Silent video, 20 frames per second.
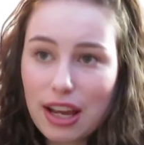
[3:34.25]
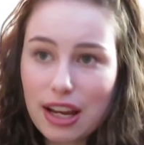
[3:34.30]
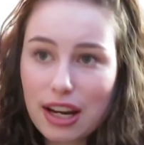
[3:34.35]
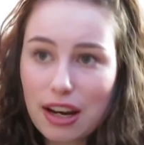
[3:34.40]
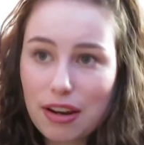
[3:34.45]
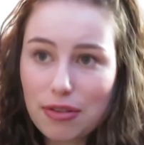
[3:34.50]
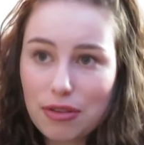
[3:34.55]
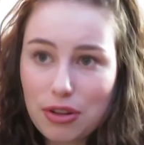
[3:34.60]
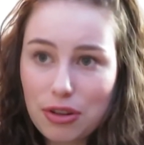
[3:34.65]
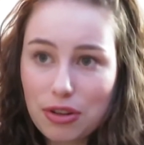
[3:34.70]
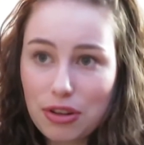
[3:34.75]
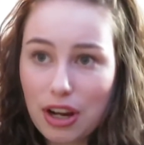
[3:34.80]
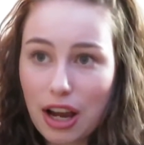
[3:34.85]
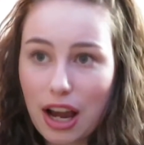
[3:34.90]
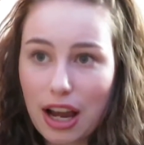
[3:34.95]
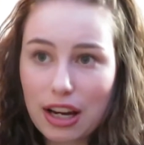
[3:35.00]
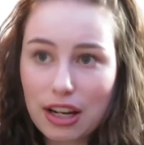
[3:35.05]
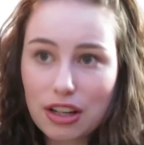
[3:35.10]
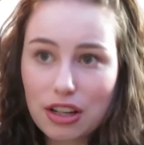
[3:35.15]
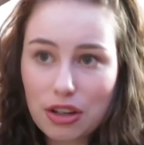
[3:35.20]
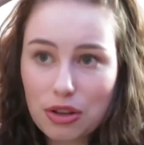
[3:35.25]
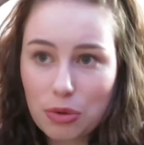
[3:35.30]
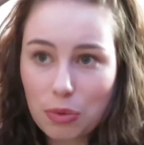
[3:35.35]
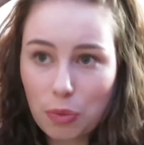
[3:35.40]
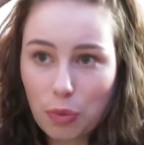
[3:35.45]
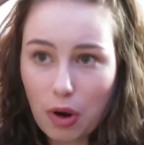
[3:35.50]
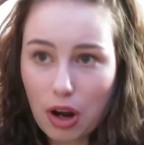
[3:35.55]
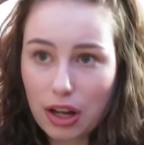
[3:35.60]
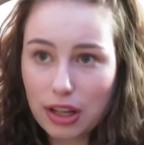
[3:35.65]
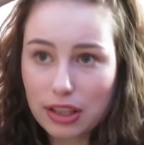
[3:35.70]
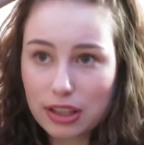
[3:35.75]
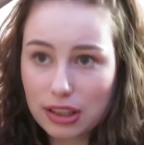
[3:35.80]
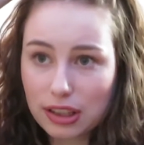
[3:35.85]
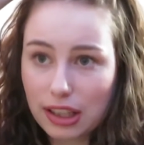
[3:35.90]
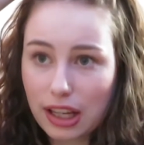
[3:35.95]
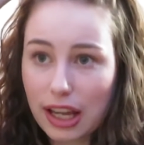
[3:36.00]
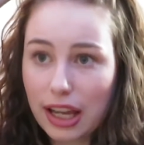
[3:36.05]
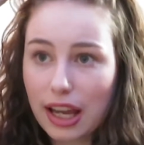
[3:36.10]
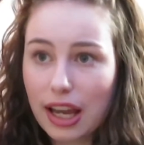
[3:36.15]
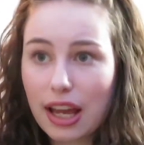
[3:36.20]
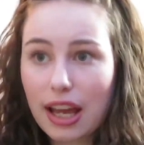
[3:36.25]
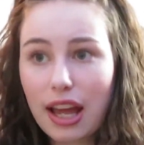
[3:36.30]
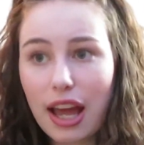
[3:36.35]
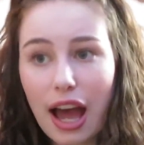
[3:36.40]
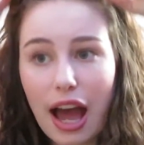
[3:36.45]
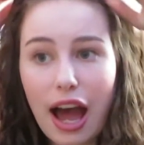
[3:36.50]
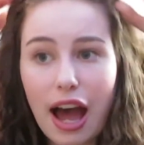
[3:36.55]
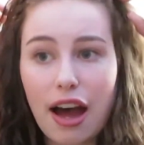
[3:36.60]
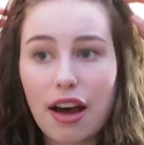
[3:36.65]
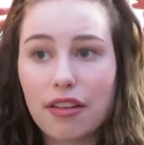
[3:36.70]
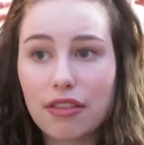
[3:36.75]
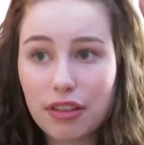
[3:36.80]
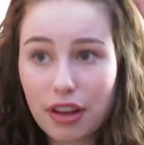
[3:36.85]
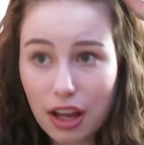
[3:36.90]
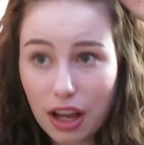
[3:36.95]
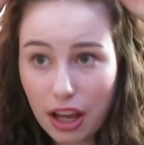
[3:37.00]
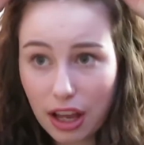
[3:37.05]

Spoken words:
and if you kind of just want to have